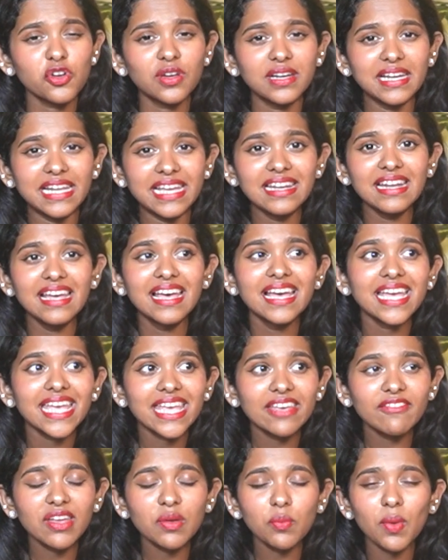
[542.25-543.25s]
to clean?
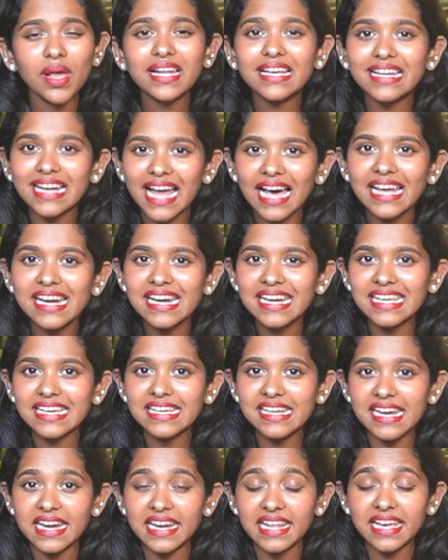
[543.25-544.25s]
Even while clarity
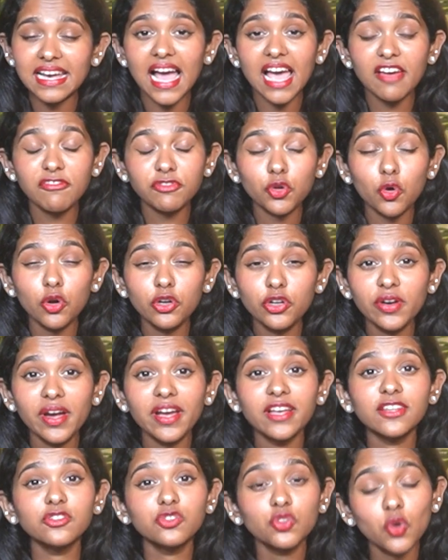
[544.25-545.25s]
grading, I've told you
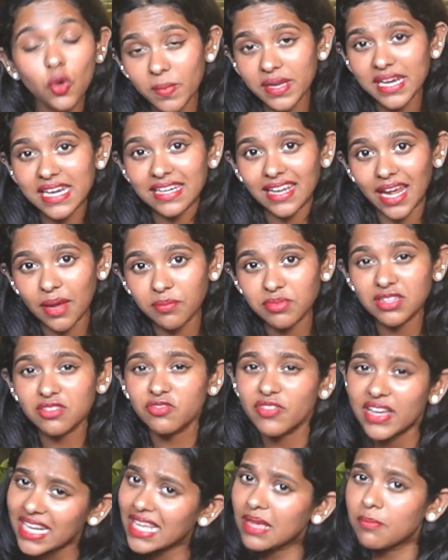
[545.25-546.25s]
guys so many times, it's
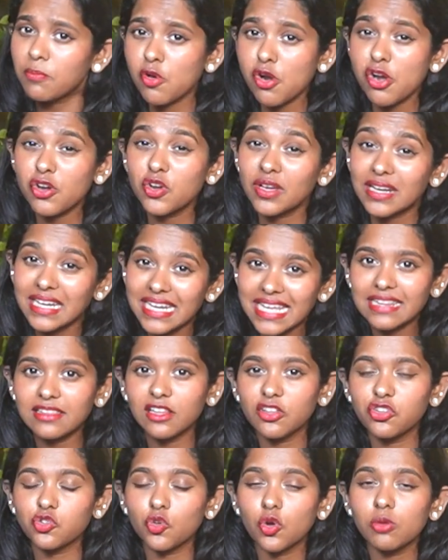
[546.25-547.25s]
very important to clean
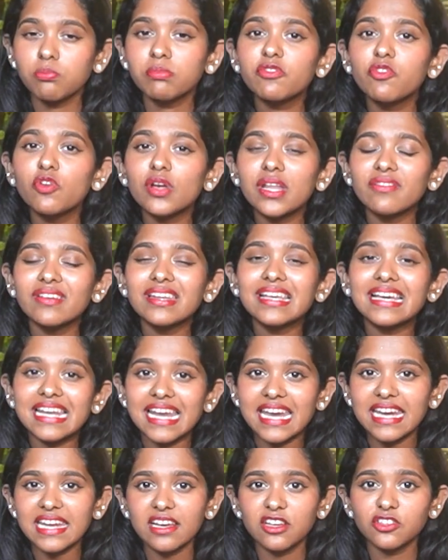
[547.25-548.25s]
the stone before even
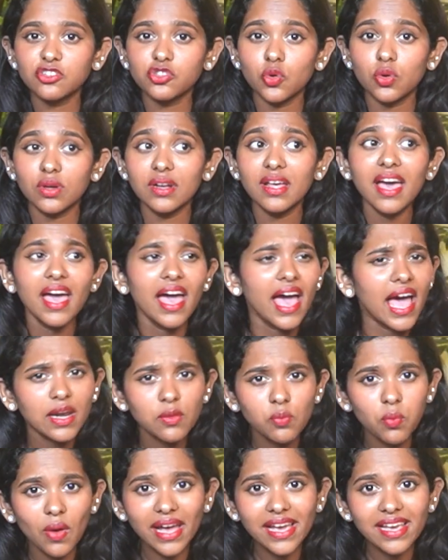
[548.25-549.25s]
grading a stone.
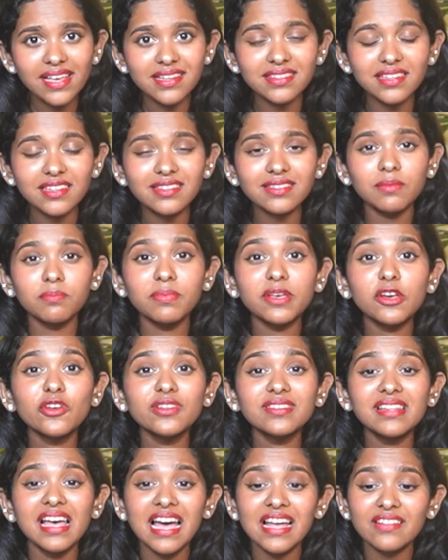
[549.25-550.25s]
And why is this? Because
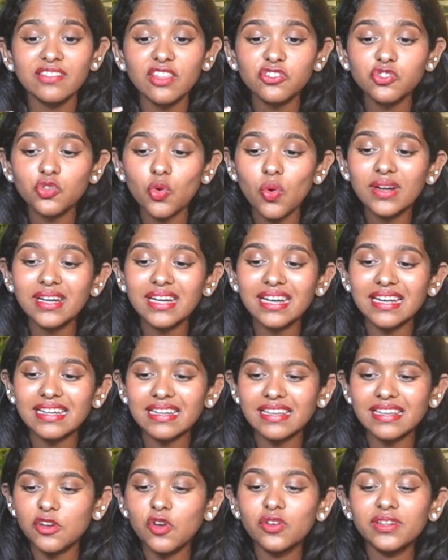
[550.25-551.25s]
the stone,
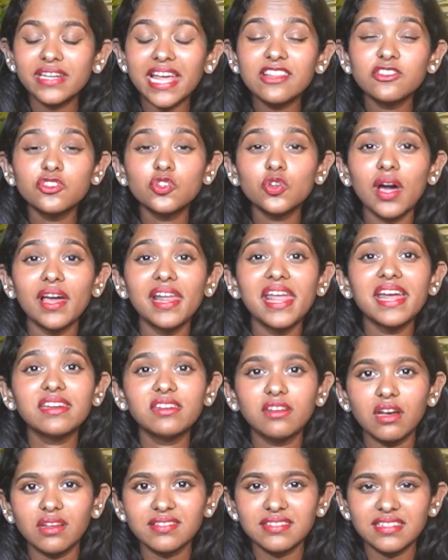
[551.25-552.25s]
tends to collect
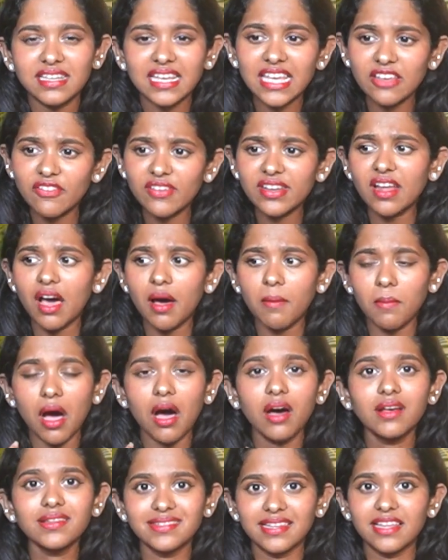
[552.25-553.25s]
dust. Even
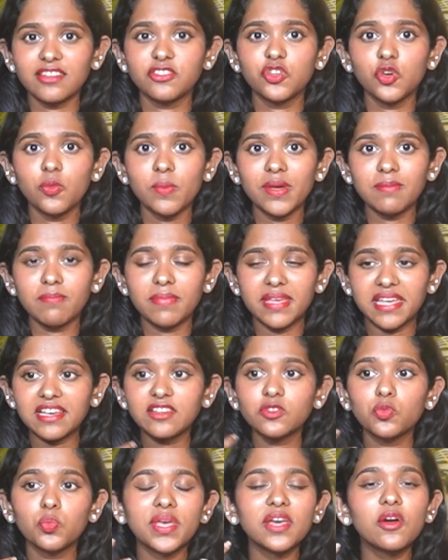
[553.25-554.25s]
us as human
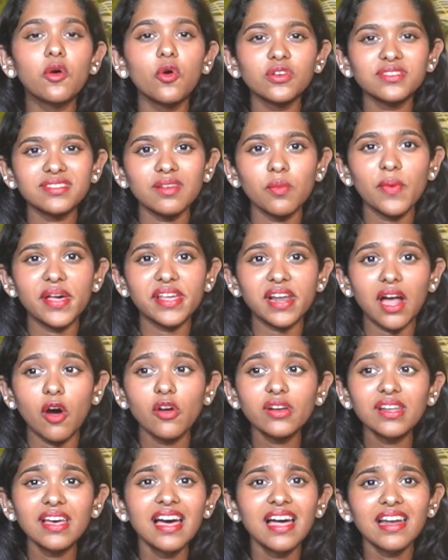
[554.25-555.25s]
beings, we go somewhere
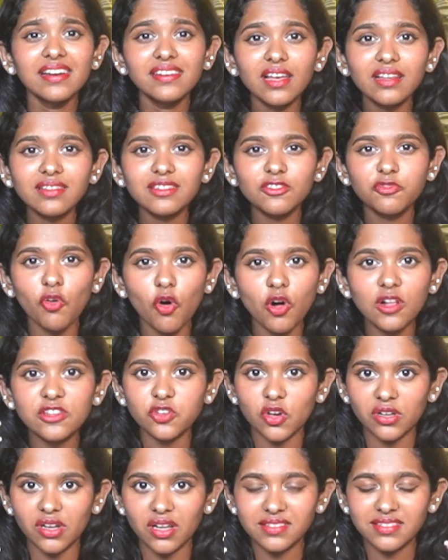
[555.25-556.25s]
out, dust falls
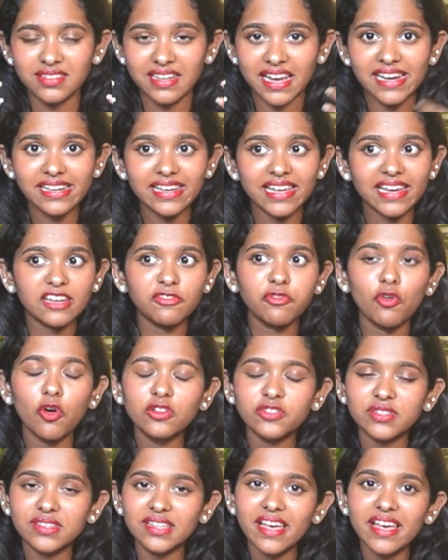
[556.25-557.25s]
on us, right? Like it
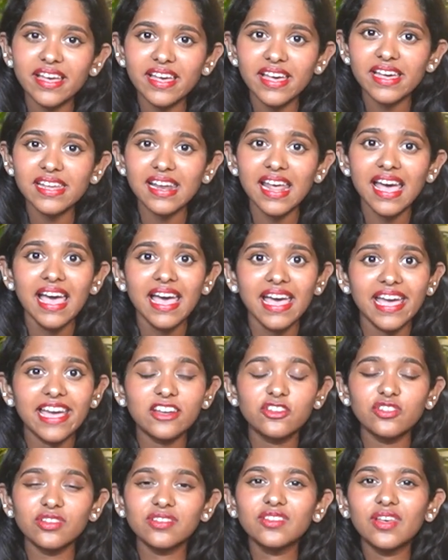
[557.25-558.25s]
falls in the hair,
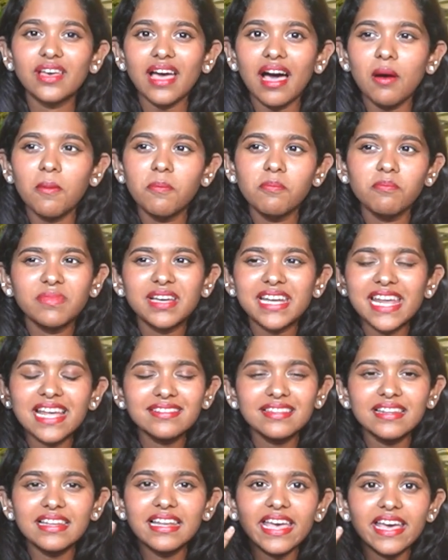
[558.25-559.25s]
it just creates
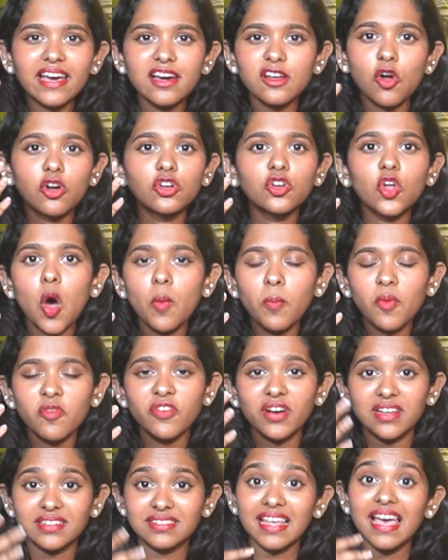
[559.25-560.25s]
a layer on top of
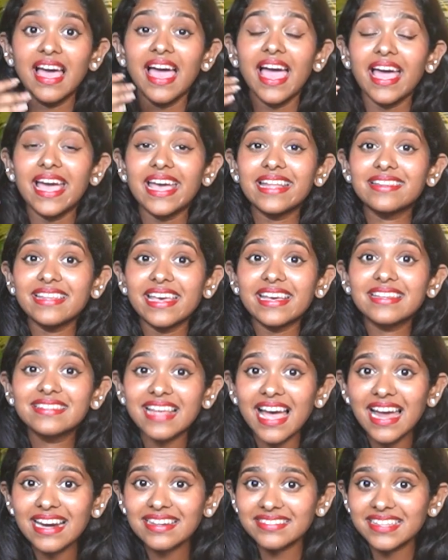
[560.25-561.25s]
us. It's the
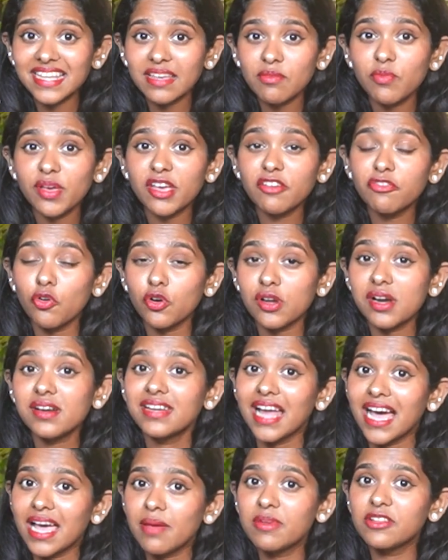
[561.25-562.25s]
exact same way for a
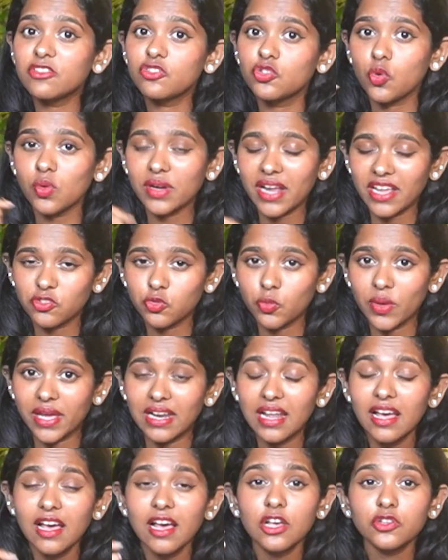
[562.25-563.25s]
diamond stone as well.
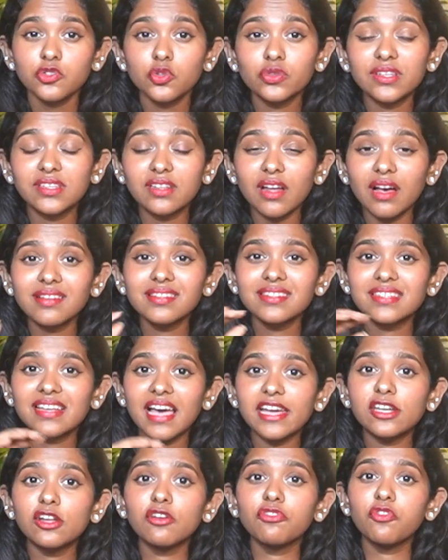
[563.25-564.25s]
So the dust
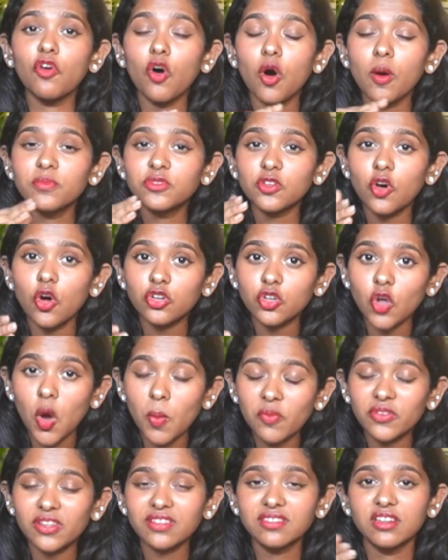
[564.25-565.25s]
kind of forms on top
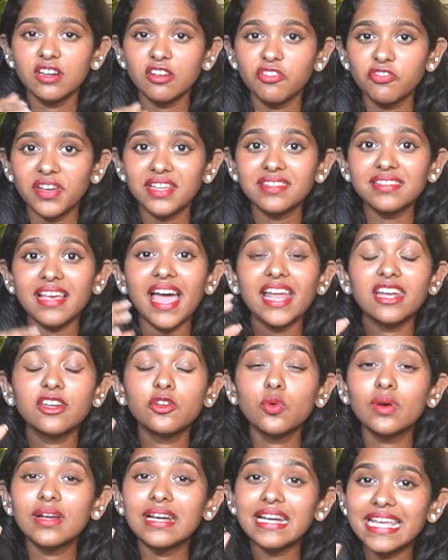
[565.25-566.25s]
of the surface, and
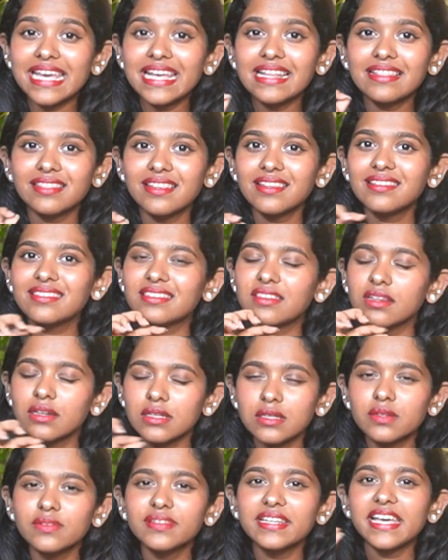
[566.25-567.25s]
to clean this
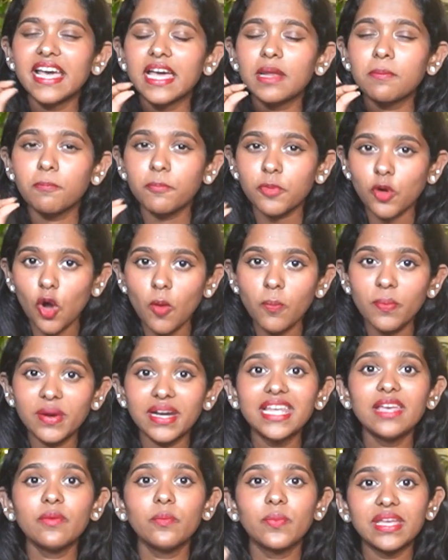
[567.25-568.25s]
thoroughly and
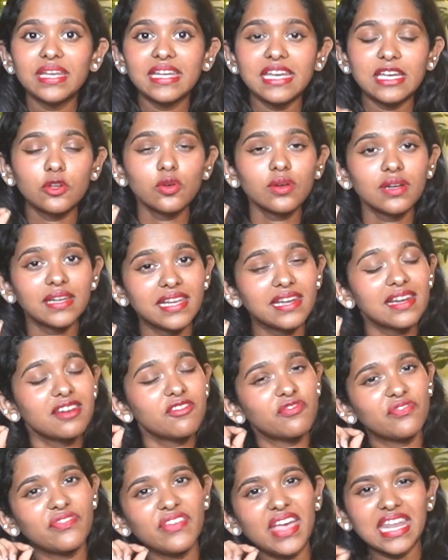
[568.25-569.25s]
properly, we need to clean it
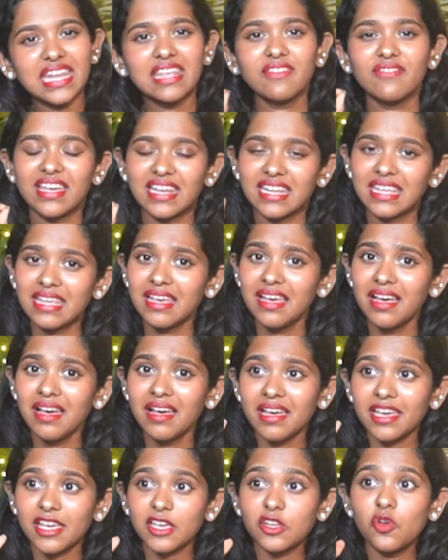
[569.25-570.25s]
very, very,
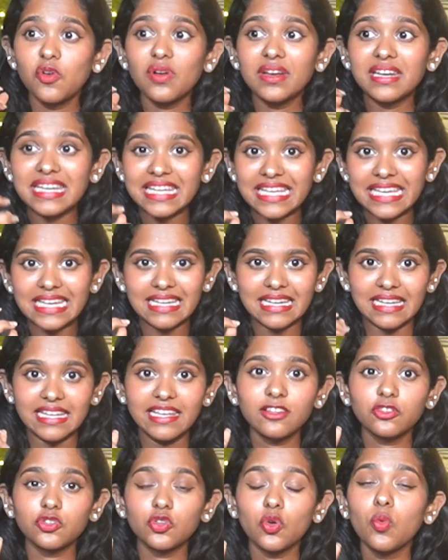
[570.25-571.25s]

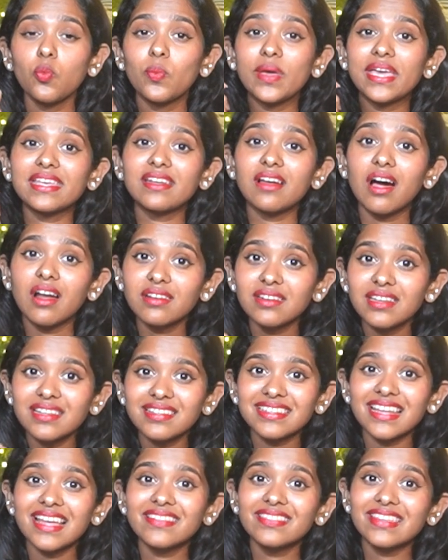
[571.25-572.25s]
neatly, so we can
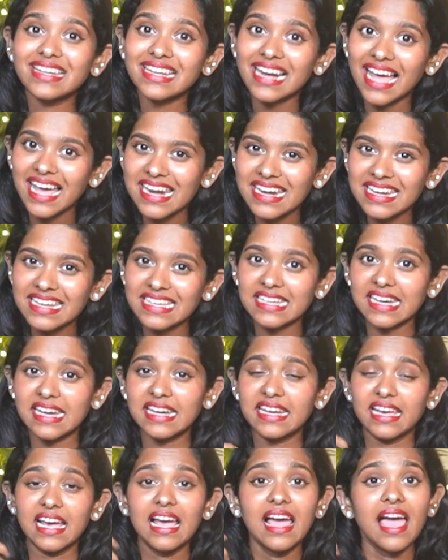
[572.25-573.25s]
understand the clarity
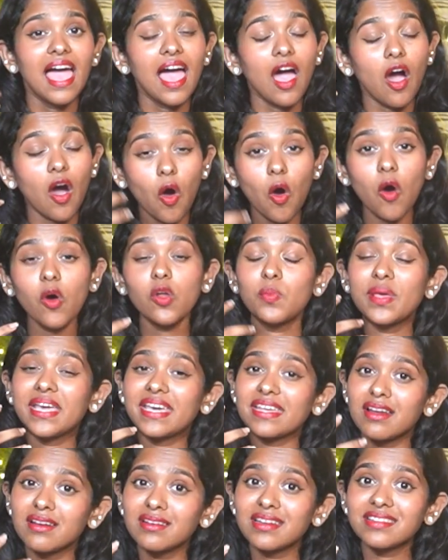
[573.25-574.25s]
grading, or we
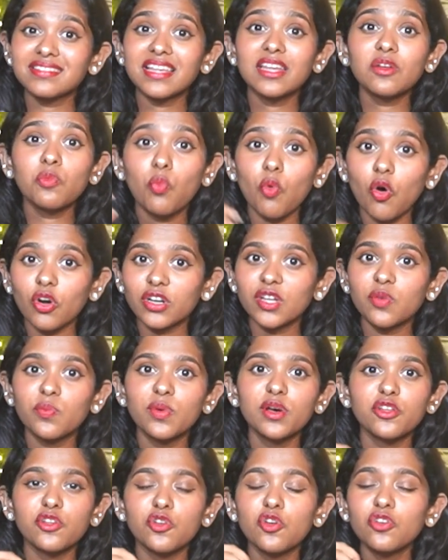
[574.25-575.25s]
can understand
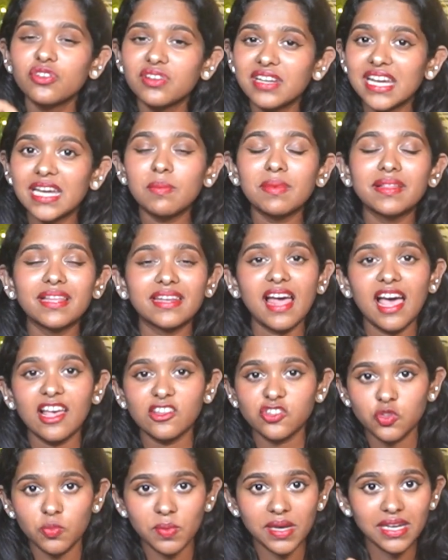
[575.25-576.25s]
whatever, treatment that
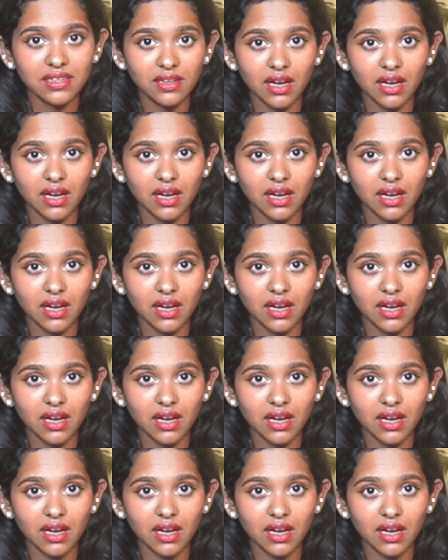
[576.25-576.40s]
has to be